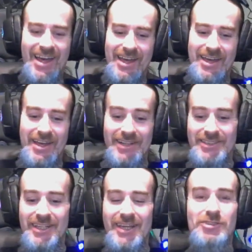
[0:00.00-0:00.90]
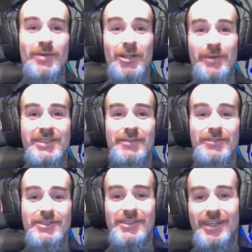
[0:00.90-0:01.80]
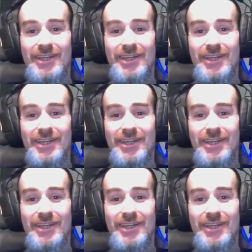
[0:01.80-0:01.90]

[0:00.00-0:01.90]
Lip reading: And today, something a little bit different.